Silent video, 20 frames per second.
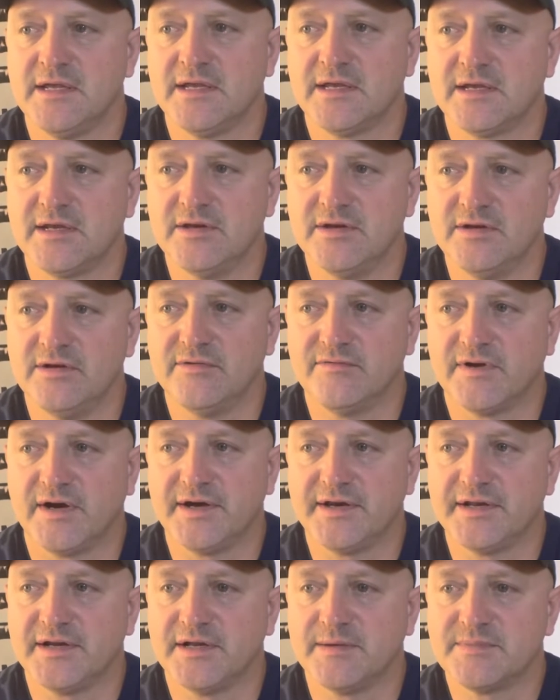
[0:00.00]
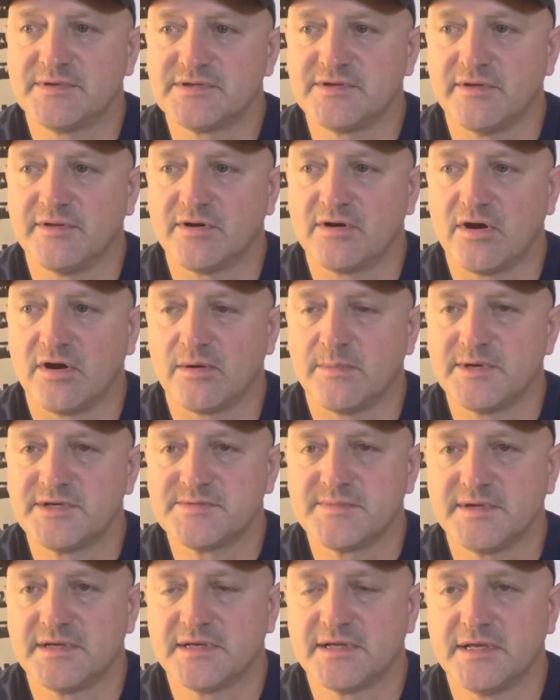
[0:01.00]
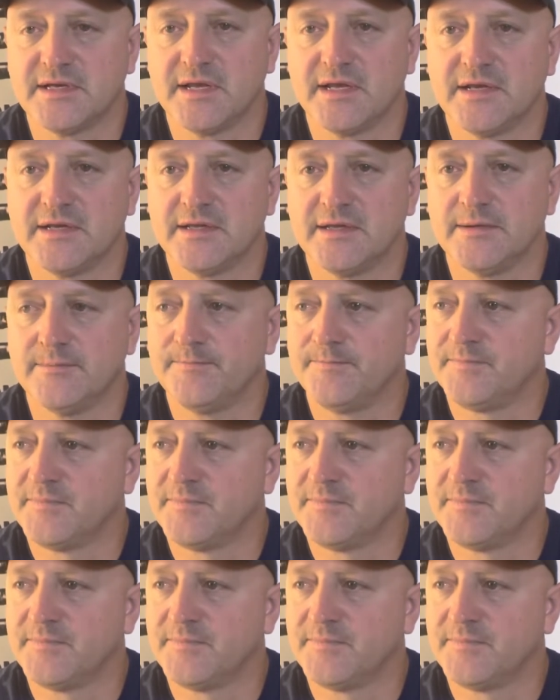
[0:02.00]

Can you divide it up so the garbage man can get it?